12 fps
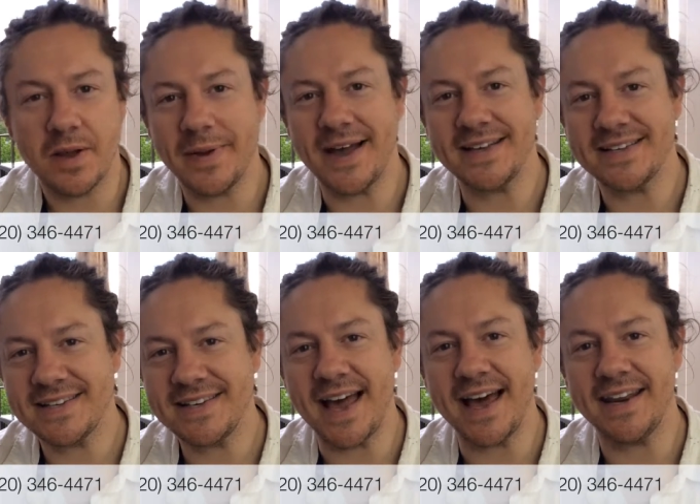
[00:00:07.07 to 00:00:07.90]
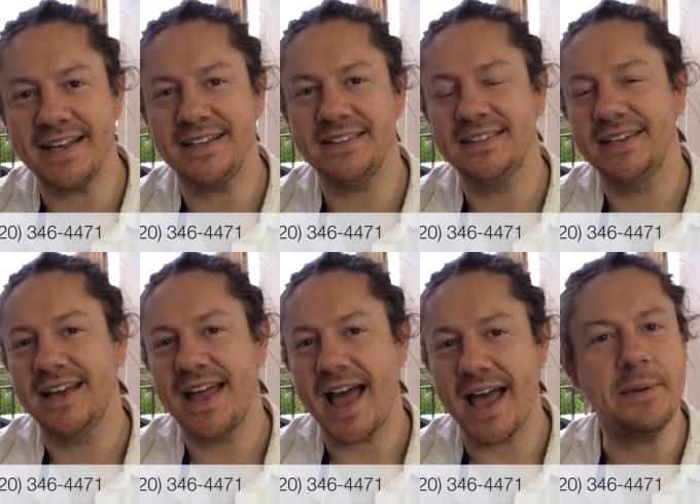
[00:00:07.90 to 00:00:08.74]
about starting
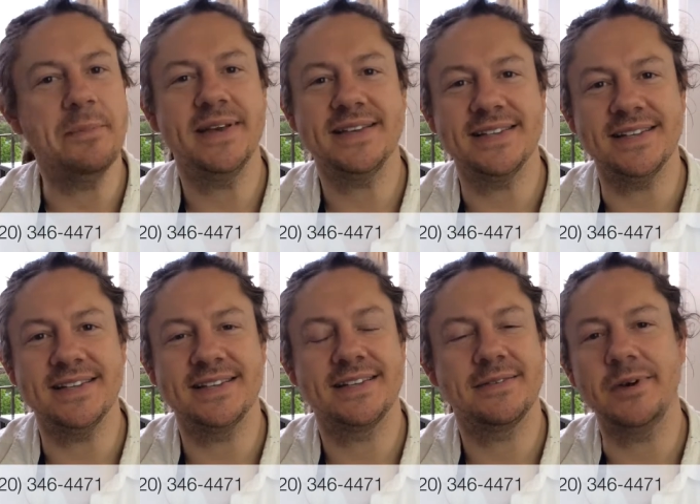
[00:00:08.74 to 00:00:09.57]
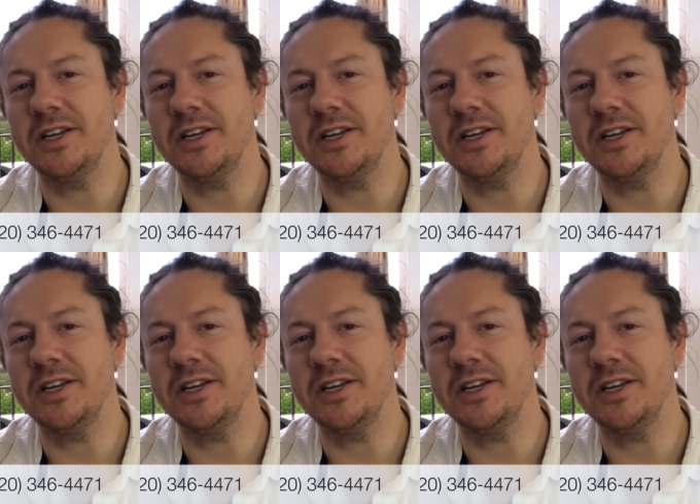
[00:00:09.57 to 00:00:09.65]
a business.